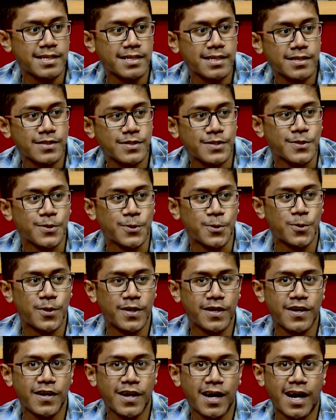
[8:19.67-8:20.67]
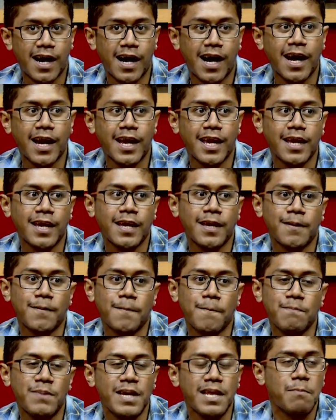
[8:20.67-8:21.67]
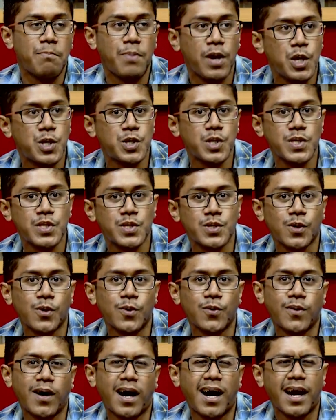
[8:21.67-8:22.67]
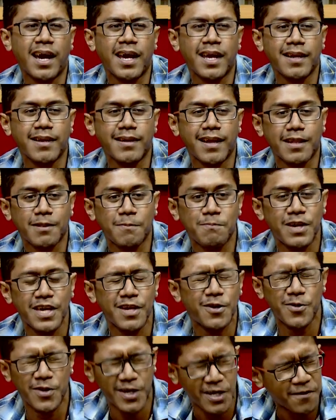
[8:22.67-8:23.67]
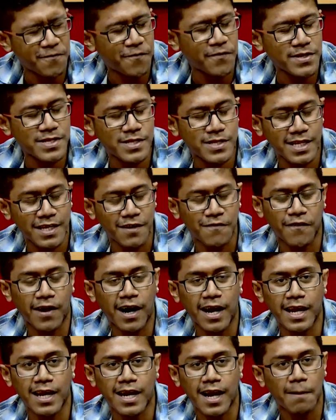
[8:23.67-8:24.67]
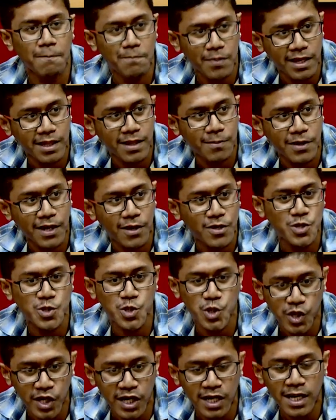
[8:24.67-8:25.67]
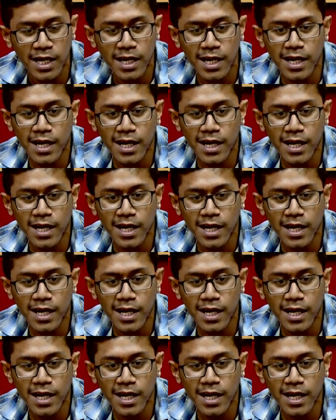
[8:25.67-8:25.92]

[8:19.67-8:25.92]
So I being patient, so I not being nervous if I compete, because in here,